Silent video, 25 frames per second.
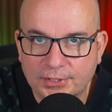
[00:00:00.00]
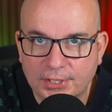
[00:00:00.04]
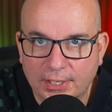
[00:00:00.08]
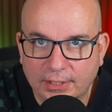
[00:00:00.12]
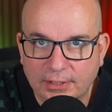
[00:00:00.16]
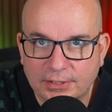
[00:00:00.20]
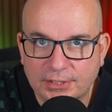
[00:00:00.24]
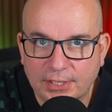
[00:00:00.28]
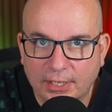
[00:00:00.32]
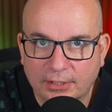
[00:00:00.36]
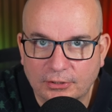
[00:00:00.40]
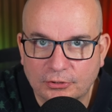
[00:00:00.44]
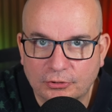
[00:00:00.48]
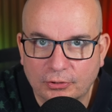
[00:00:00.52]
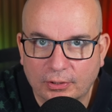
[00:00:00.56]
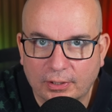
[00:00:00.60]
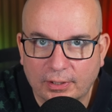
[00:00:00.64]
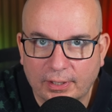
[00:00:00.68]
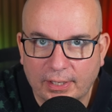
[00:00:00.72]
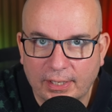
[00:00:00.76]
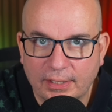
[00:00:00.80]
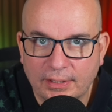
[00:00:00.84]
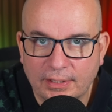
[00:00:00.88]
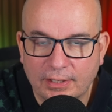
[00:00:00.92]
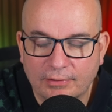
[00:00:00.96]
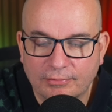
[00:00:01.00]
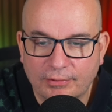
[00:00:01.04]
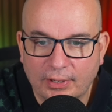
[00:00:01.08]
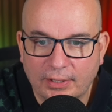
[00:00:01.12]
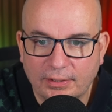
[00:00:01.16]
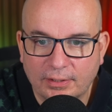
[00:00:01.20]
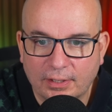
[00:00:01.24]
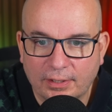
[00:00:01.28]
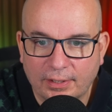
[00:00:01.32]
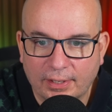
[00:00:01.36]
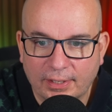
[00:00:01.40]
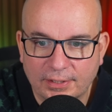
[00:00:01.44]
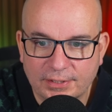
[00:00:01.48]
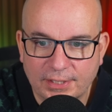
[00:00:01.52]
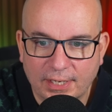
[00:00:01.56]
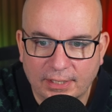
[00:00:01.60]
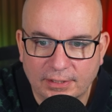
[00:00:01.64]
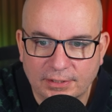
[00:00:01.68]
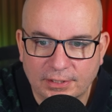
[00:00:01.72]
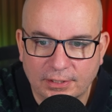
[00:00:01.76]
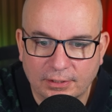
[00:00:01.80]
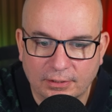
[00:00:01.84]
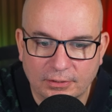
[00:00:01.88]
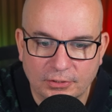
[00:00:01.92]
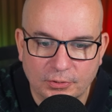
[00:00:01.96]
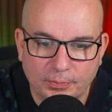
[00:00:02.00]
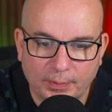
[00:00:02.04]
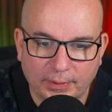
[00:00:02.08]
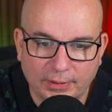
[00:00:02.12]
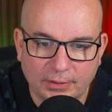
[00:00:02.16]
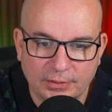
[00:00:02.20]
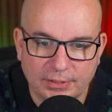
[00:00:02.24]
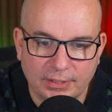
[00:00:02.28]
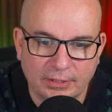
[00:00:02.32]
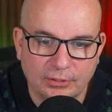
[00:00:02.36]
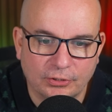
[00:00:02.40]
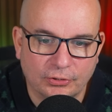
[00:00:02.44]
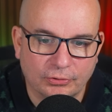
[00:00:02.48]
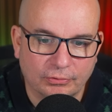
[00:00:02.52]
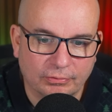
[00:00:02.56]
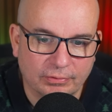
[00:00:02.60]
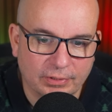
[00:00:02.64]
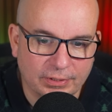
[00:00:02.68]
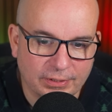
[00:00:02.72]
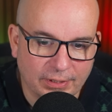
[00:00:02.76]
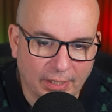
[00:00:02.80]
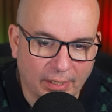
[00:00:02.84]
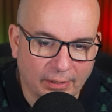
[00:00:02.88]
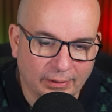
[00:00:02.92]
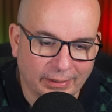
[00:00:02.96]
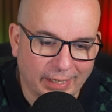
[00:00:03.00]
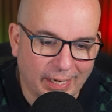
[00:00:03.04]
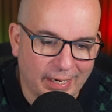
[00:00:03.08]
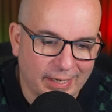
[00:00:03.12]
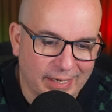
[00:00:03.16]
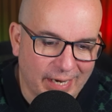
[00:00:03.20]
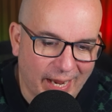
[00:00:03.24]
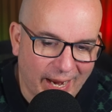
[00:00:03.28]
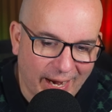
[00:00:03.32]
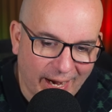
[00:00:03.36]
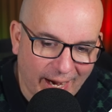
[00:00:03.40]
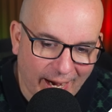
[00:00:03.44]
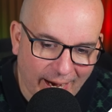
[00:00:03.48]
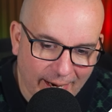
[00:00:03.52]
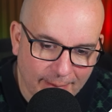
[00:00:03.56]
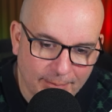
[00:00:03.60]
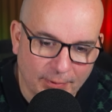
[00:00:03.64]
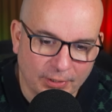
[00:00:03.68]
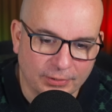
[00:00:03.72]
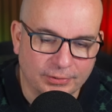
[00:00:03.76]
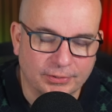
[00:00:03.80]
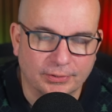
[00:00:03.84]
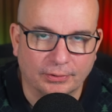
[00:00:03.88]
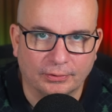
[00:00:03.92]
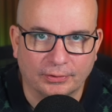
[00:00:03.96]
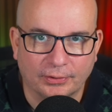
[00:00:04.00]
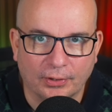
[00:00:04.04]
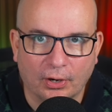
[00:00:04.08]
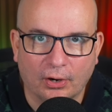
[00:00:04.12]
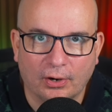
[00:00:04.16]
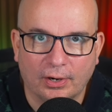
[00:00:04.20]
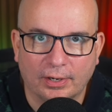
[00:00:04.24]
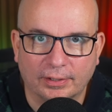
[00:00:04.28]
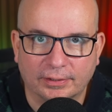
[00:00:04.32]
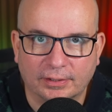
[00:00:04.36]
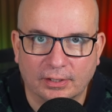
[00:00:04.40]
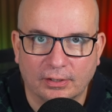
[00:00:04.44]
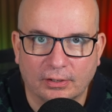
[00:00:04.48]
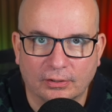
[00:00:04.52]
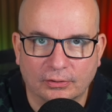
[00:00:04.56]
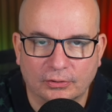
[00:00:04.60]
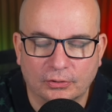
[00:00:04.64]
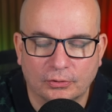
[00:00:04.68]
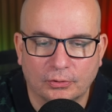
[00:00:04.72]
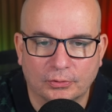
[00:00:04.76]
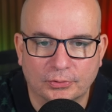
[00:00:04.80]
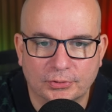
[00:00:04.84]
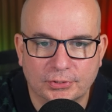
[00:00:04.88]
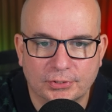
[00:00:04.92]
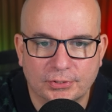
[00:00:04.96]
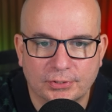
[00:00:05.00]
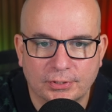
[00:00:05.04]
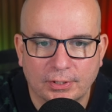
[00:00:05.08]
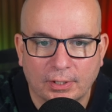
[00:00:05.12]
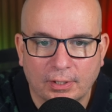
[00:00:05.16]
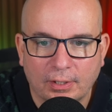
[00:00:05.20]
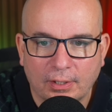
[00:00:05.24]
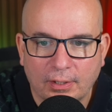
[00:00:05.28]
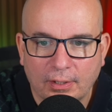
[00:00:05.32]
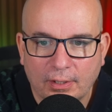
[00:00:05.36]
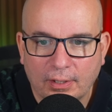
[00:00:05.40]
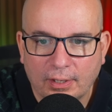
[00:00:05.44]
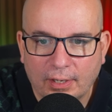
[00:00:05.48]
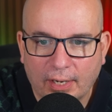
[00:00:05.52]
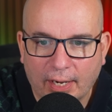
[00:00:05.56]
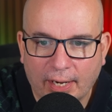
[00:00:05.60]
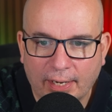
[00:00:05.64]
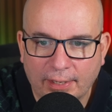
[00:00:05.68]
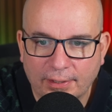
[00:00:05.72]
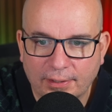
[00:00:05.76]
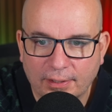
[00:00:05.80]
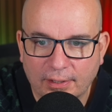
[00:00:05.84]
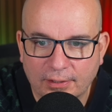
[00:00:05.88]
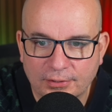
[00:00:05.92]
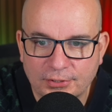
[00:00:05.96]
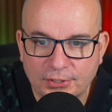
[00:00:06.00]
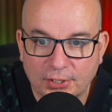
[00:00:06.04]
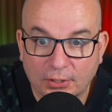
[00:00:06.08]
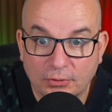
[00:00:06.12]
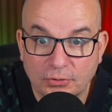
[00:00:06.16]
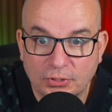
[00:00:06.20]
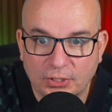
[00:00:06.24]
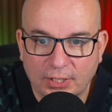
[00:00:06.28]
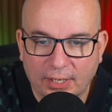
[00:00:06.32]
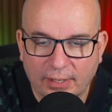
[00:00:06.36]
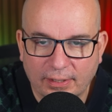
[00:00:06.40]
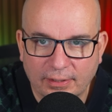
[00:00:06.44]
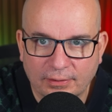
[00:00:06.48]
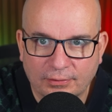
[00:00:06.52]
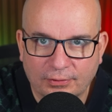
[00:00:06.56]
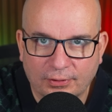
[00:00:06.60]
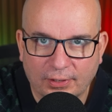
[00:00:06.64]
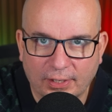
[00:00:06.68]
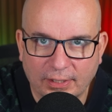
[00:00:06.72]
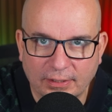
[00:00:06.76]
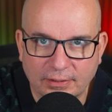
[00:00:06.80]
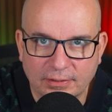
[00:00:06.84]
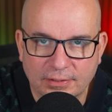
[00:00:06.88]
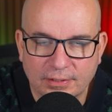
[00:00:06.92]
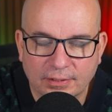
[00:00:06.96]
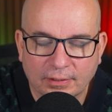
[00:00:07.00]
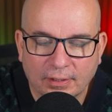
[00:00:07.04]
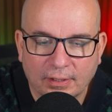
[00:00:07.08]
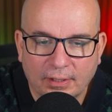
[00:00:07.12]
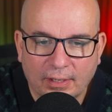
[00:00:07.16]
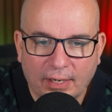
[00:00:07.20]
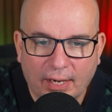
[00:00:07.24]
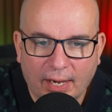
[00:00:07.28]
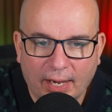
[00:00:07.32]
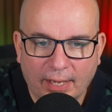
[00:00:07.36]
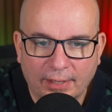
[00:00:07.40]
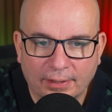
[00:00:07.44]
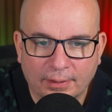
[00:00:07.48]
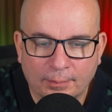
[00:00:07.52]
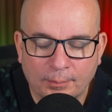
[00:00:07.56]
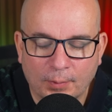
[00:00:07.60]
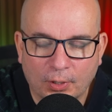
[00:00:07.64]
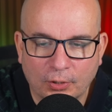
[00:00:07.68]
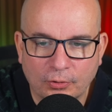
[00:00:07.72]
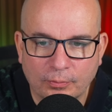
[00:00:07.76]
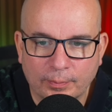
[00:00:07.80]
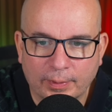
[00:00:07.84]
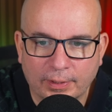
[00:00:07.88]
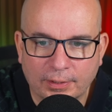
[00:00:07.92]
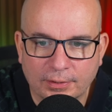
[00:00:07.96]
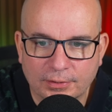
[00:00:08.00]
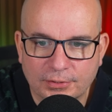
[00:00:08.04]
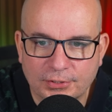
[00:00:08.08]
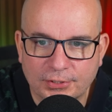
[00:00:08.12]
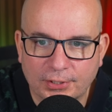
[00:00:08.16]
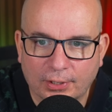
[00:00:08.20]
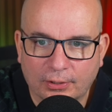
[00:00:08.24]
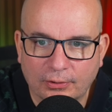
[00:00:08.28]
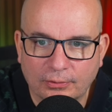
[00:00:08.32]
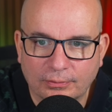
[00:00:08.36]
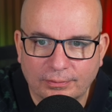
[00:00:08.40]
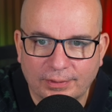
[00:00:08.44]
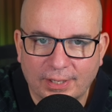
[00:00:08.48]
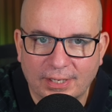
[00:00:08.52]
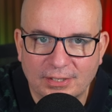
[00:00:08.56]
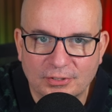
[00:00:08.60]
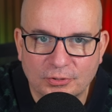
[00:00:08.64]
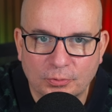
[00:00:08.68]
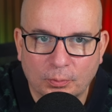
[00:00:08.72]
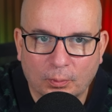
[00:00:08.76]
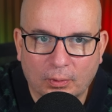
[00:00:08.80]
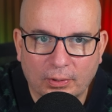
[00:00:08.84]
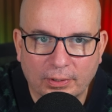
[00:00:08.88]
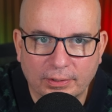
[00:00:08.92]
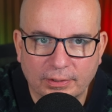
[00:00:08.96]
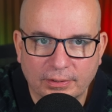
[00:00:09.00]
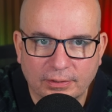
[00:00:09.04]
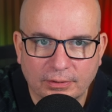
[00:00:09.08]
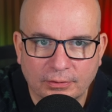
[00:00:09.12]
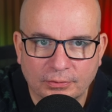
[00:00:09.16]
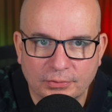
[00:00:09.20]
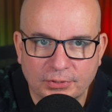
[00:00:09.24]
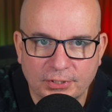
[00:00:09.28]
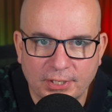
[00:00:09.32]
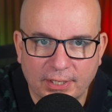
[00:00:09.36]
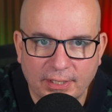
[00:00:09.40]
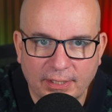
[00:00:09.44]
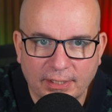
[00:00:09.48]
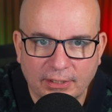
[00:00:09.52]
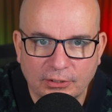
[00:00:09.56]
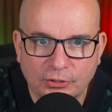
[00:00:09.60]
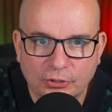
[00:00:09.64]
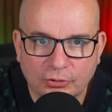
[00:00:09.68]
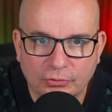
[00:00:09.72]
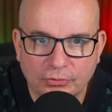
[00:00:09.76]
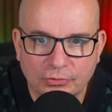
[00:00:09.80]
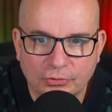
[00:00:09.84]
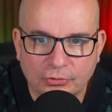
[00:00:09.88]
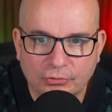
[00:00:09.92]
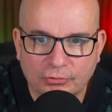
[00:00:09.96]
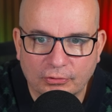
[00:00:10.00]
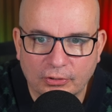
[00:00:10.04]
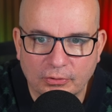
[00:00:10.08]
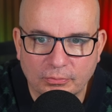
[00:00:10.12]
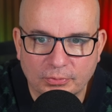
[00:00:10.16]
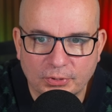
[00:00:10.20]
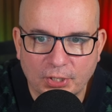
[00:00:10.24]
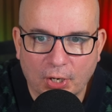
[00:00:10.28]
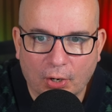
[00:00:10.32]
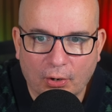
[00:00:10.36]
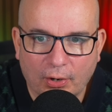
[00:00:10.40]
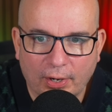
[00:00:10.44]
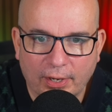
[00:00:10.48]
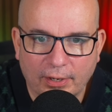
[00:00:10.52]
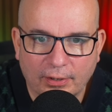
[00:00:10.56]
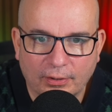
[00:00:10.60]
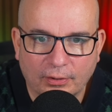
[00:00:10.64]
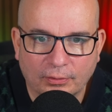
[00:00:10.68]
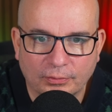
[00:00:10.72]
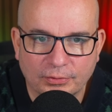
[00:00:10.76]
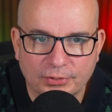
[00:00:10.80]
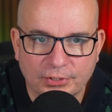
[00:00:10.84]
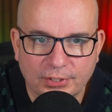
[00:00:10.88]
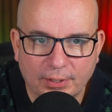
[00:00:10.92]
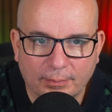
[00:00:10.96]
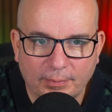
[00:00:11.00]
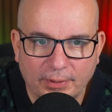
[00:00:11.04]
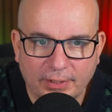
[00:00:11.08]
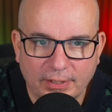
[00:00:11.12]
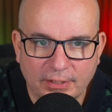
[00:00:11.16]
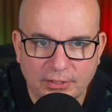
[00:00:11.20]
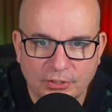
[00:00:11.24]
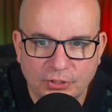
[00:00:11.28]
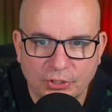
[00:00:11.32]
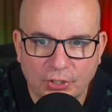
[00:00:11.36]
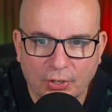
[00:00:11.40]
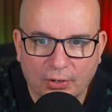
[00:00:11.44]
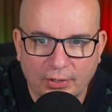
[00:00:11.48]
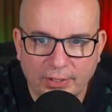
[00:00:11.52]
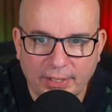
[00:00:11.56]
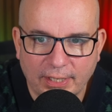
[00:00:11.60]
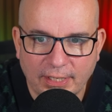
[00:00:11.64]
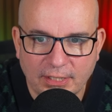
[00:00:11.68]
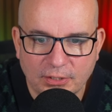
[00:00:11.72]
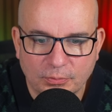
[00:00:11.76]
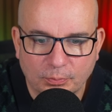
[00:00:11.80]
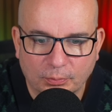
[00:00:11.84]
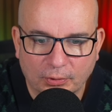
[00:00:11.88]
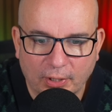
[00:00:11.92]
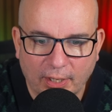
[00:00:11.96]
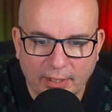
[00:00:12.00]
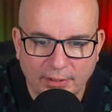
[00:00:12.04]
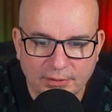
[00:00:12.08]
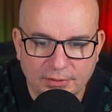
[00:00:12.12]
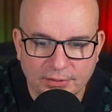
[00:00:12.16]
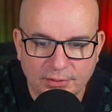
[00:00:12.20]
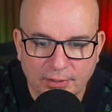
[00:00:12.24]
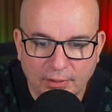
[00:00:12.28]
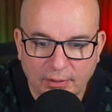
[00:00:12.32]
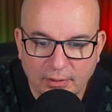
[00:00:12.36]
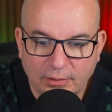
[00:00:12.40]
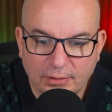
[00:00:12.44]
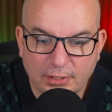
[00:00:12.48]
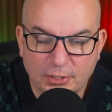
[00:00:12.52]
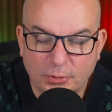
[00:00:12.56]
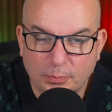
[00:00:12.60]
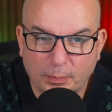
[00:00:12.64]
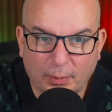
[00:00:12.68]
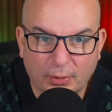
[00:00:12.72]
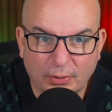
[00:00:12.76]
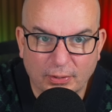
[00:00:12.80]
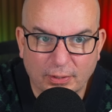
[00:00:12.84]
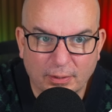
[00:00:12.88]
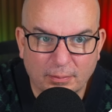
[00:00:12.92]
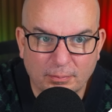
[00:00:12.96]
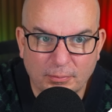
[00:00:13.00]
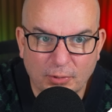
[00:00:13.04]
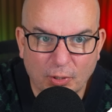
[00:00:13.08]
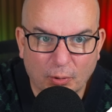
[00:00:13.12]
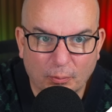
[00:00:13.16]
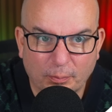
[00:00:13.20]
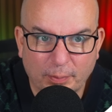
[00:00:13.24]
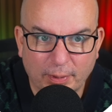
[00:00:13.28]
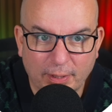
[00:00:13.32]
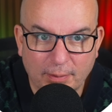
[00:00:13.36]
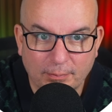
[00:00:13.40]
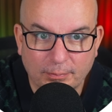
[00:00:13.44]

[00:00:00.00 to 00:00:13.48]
etc., in the event that there's accidents, because insurers are getting hammered on hire car costs and associated things at the moment. So that's why you'll see insurance groups higher on some of these Chinese brands, despite them not being